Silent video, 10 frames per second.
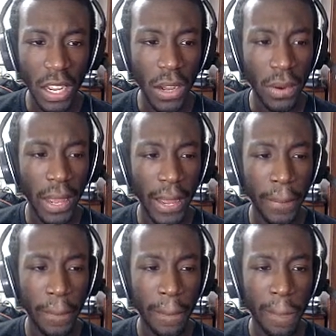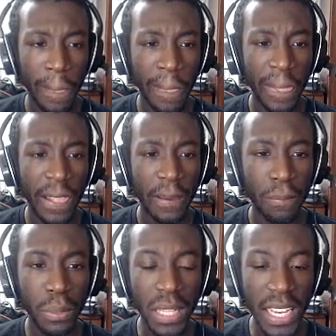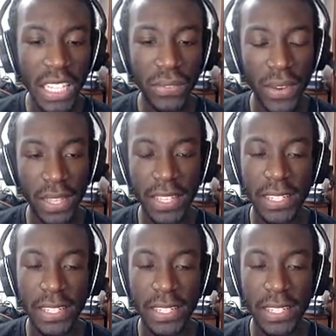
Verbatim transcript: Okay. Please fuck